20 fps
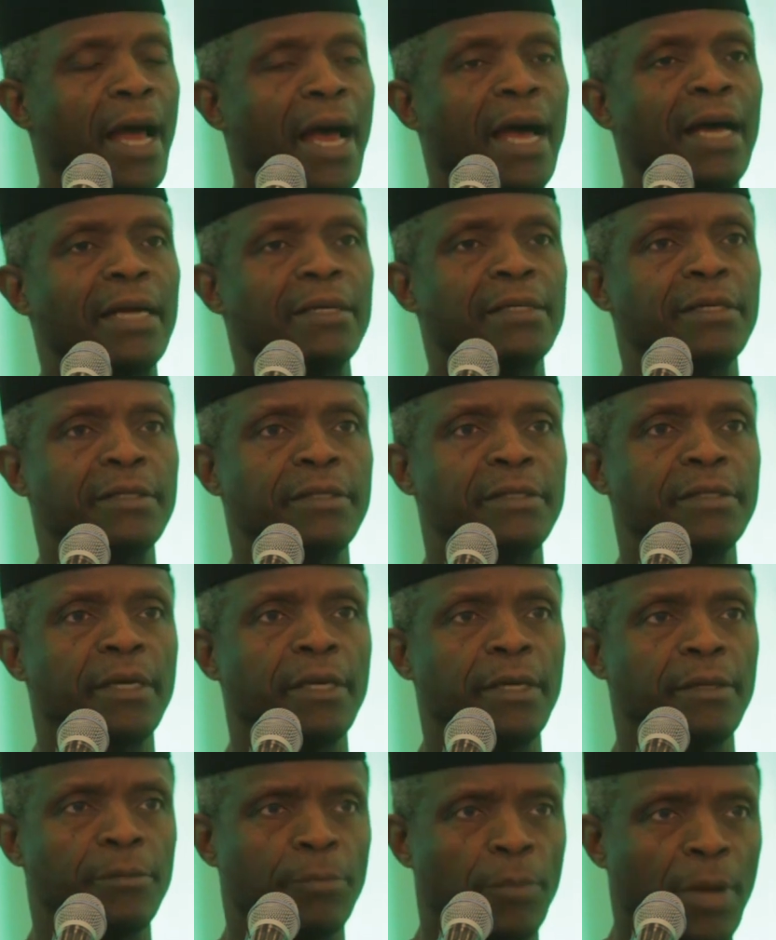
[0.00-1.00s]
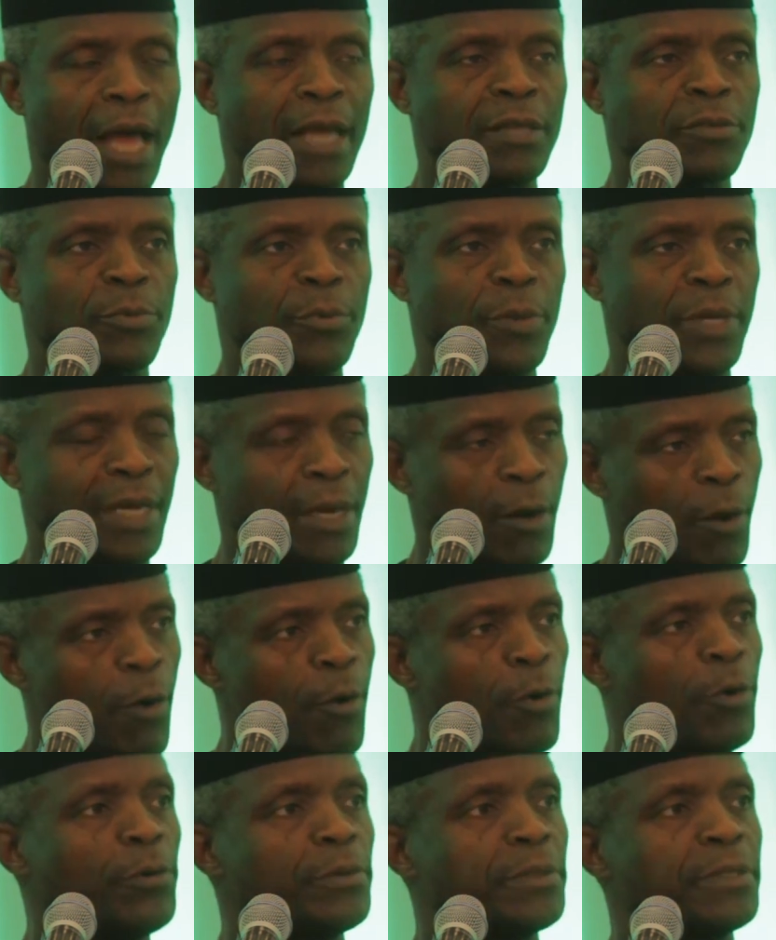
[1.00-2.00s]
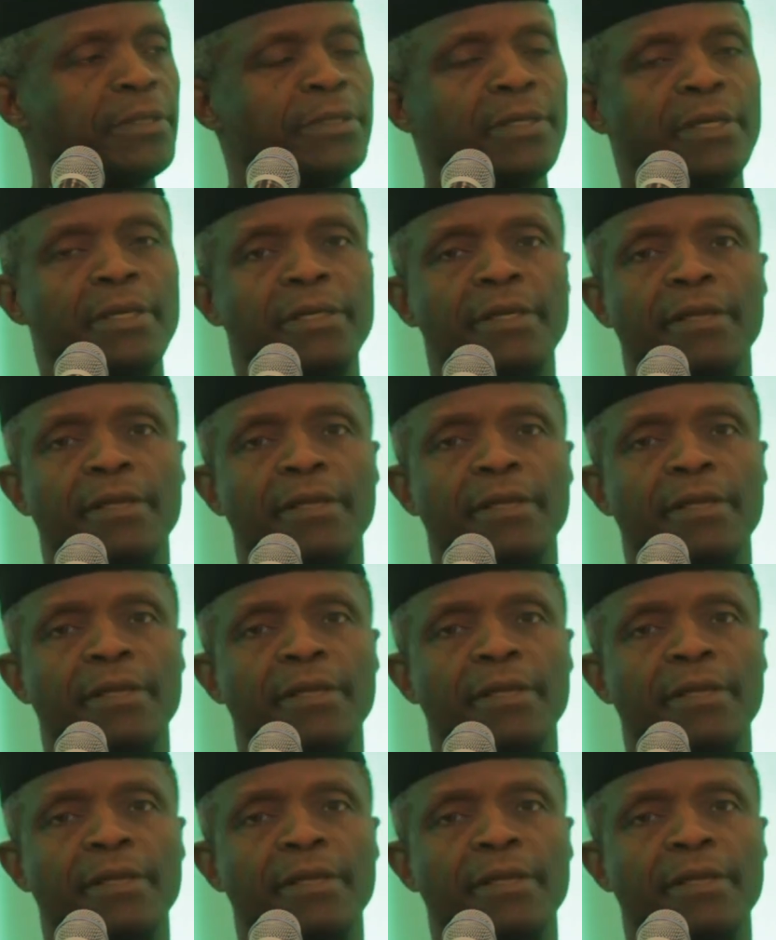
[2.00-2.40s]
And as we hone